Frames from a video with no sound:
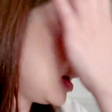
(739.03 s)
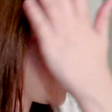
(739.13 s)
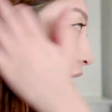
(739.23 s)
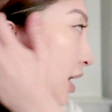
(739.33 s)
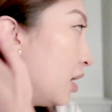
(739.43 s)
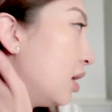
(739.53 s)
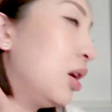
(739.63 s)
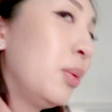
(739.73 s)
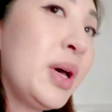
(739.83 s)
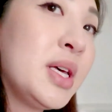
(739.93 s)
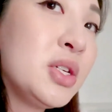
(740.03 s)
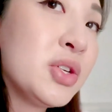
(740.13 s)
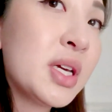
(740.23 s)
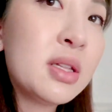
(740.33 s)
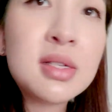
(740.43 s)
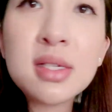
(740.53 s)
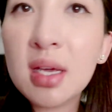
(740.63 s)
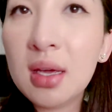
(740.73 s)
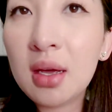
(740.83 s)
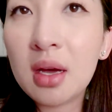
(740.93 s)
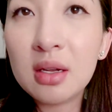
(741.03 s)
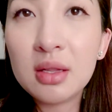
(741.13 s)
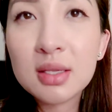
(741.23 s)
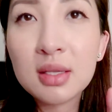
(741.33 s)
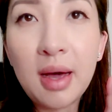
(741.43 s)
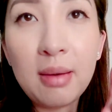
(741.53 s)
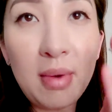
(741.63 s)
As you can see under this light,